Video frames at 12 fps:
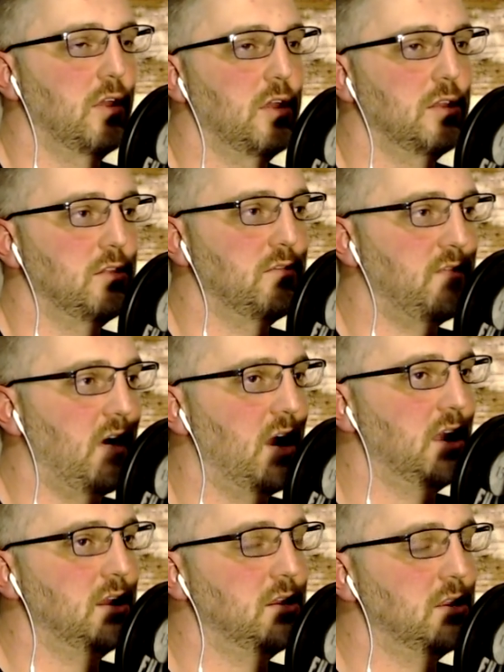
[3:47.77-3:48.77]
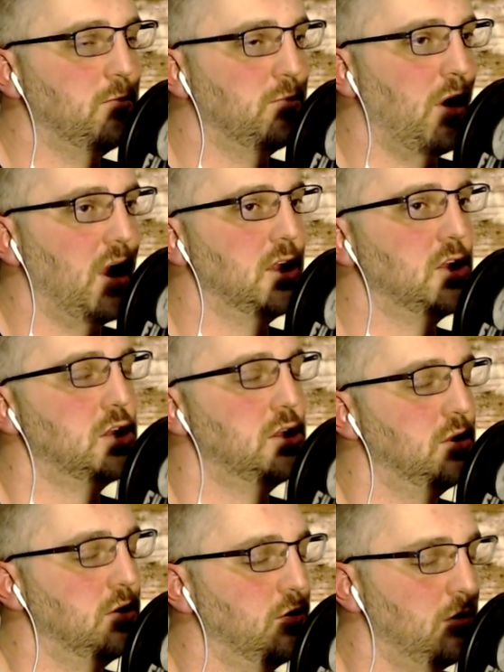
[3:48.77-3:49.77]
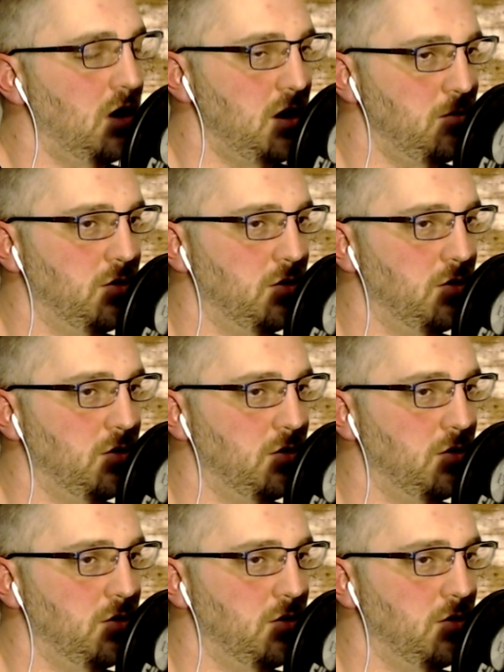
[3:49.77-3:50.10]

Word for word: to the vine, to the branch, to the grape.